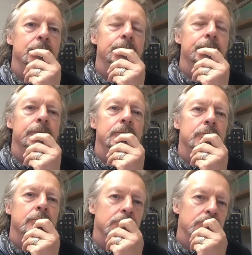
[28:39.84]
get people
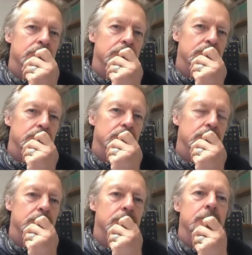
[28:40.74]
to remember
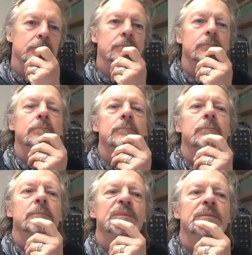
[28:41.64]
what you're playing.
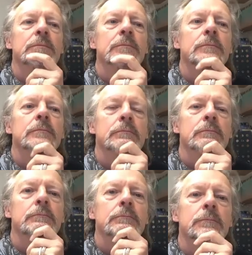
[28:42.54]
And if you play something
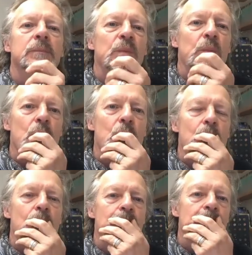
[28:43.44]
that's just a bit sort of
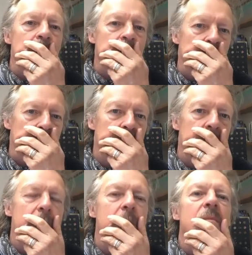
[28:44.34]
random and all over the
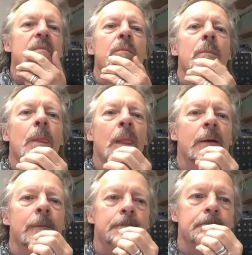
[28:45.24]
place,
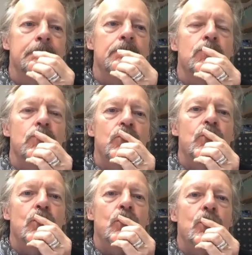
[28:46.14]
it will just sound
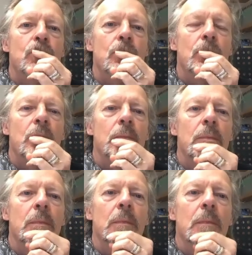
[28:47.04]
like it's random and
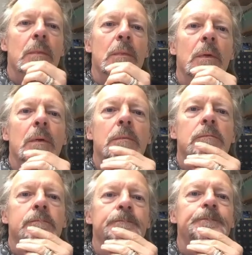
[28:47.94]
all over the place.
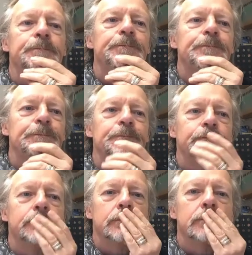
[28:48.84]
It won't
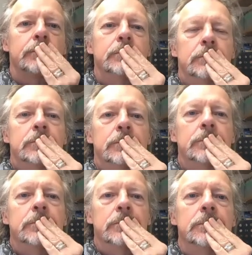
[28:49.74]
sound very
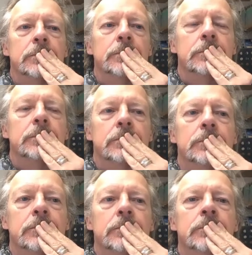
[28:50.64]
musical.
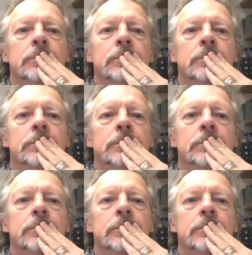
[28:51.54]
So